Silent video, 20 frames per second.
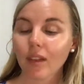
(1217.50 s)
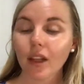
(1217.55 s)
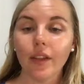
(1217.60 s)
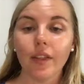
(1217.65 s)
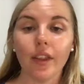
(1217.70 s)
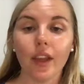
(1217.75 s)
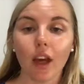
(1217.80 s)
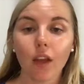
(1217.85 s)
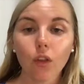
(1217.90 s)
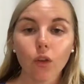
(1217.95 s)

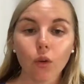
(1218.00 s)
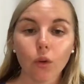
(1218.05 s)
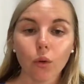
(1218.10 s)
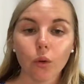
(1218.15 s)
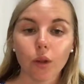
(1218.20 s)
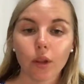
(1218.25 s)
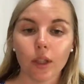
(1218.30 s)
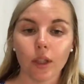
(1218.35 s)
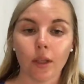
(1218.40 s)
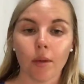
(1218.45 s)
The other
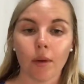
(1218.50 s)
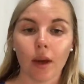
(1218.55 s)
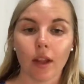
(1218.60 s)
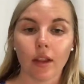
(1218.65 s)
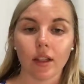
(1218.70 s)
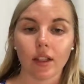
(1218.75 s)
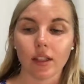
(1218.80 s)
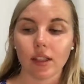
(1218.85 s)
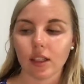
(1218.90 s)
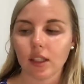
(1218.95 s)
cool thing about
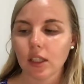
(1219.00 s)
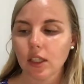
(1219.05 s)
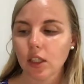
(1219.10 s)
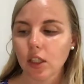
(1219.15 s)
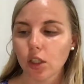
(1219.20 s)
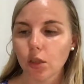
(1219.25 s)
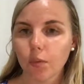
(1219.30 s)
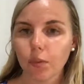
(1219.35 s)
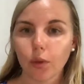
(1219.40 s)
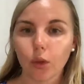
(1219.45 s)
this
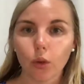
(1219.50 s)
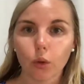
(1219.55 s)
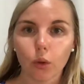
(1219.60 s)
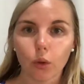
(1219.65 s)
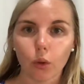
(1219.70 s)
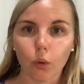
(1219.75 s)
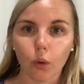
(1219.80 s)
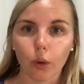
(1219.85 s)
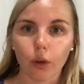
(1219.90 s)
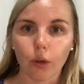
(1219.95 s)
is
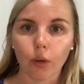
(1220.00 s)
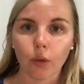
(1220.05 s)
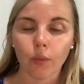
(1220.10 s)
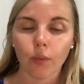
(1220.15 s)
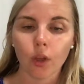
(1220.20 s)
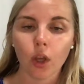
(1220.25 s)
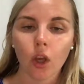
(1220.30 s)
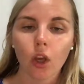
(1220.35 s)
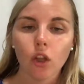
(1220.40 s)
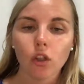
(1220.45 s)
pure oil.
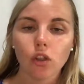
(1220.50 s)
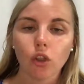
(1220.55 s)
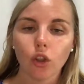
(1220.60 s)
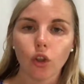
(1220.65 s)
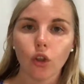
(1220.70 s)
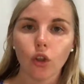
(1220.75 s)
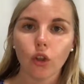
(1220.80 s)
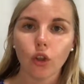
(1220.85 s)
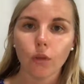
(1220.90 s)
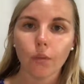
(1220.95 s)
So
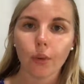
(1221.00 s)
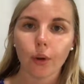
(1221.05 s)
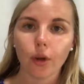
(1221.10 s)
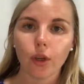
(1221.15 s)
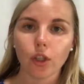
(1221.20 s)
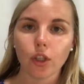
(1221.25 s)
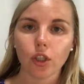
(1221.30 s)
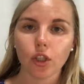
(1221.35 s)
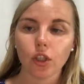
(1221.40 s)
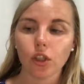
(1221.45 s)
you could
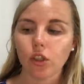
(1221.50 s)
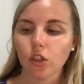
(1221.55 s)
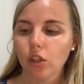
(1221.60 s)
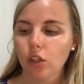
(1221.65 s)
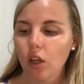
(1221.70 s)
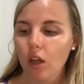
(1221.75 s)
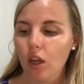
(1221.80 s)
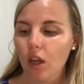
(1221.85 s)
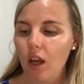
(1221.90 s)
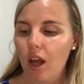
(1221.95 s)

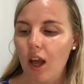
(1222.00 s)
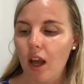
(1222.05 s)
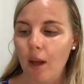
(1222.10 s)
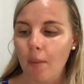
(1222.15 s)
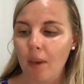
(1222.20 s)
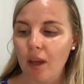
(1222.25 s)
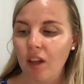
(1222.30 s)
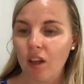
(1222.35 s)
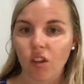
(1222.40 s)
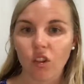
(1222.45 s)
purchase
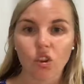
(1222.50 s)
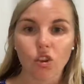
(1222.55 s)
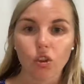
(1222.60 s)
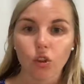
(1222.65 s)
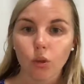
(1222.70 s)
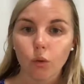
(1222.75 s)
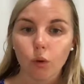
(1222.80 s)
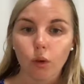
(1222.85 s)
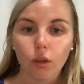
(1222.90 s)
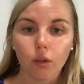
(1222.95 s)
another
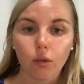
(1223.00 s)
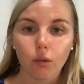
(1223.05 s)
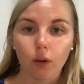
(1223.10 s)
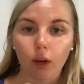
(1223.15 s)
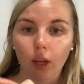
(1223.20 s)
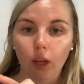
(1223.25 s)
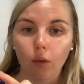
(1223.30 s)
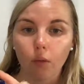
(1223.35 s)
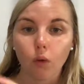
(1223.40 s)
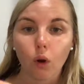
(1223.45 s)
2 or
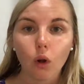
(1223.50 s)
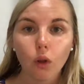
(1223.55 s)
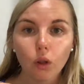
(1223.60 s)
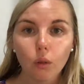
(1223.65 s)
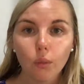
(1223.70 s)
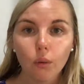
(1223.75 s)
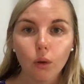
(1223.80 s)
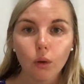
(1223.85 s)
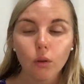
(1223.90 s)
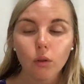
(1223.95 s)
3
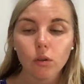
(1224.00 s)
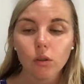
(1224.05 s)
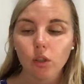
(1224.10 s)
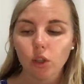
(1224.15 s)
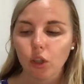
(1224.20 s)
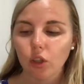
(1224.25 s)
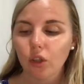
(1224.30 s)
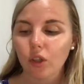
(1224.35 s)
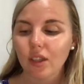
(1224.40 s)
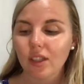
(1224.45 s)
rollerballs.
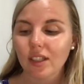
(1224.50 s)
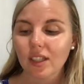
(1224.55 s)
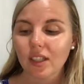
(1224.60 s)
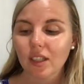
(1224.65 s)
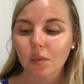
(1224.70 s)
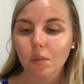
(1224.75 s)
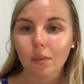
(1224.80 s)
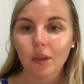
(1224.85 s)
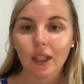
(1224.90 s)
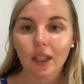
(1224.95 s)
You could
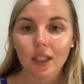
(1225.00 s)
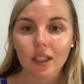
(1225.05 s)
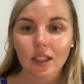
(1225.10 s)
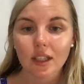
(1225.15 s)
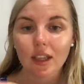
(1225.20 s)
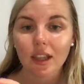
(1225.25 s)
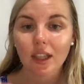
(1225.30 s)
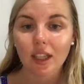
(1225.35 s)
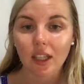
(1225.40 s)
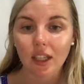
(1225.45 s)
split
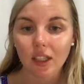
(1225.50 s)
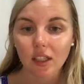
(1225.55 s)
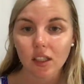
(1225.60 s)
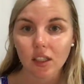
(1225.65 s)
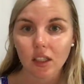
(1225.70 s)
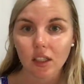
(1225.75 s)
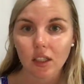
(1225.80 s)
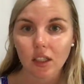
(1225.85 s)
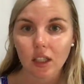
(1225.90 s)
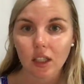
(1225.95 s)

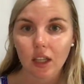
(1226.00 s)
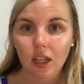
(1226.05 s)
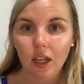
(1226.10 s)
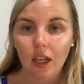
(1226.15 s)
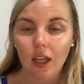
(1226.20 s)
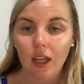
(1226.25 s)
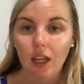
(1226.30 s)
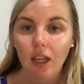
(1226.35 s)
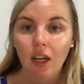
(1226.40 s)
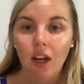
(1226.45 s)
this
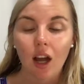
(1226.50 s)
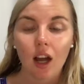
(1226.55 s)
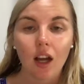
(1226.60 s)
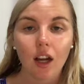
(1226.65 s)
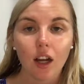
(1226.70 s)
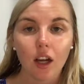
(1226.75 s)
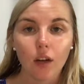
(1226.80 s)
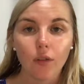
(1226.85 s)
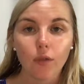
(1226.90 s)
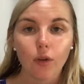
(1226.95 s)
in
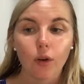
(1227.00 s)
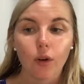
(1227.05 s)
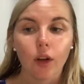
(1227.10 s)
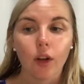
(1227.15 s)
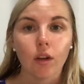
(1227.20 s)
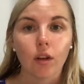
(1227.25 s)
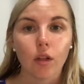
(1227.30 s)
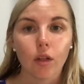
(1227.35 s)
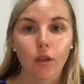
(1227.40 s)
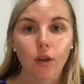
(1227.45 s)
half or
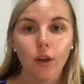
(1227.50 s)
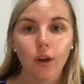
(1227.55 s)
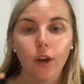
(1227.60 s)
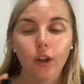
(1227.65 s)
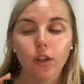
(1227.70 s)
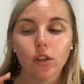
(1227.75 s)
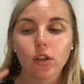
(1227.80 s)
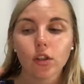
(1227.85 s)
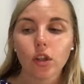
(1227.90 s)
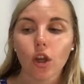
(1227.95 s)
in
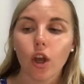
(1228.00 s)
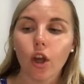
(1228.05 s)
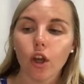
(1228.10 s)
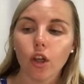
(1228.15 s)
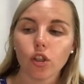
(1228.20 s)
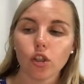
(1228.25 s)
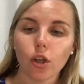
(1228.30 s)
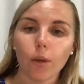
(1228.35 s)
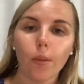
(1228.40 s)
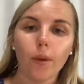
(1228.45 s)
thirds,
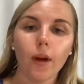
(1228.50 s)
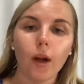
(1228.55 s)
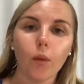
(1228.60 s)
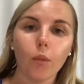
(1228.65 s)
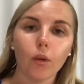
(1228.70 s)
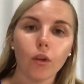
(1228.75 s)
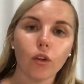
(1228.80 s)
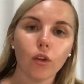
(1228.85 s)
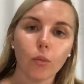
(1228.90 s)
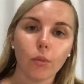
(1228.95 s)
top it
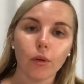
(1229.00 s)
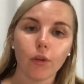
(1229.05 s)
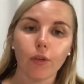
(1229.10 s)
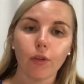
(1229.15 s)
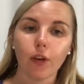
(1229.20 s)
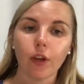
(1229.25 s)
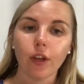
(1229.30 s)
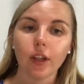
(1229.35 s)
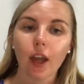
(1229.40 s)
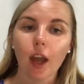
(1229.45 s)
up with your
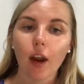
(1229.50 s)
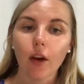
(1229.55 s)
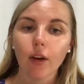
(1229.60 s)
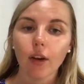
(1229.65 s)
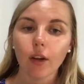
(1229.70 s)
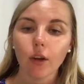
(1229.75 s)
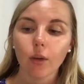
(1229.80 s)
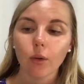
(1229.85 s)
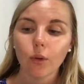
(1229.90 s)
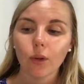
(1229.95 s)
preferred
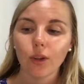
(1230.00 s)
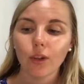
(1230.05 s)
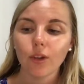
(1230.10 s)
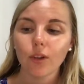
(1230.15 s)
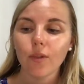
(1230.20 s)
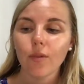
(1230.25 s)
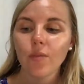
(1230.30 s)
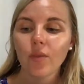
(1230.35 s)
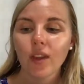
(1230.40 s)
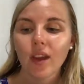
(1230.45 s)
carrier
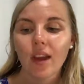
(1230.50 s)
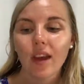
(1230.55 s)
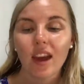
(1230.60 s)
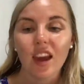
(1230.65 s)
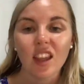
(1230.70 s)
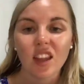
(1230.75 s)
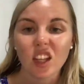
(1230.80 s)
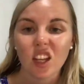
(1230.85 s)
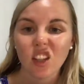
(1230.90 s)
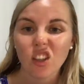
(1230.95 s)
oil,
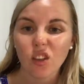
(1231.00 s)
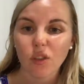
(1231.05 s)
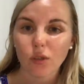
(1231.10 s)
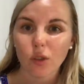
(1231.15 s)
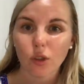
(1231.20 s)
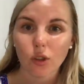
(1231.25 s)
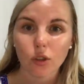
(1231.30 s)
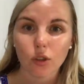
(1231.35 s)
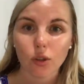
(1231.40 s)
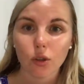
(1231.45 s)
and then you've
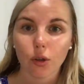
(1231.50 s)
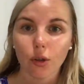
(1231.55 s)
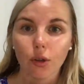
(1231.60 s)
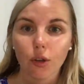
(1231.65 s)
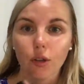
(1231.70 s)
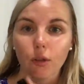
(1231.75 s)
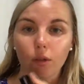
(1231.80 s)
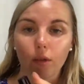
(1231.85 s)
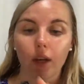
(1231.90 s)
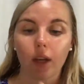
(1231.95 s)
got 2
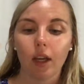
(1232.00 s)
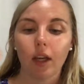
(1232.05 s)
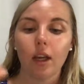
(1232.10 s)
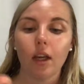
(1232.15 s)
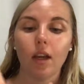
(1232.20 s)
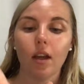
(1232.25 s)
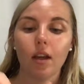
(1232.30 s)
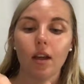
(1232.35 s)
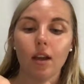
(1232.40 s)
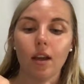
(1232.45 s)
to
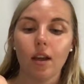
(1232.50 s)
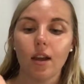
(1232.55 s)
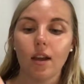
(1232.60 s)
3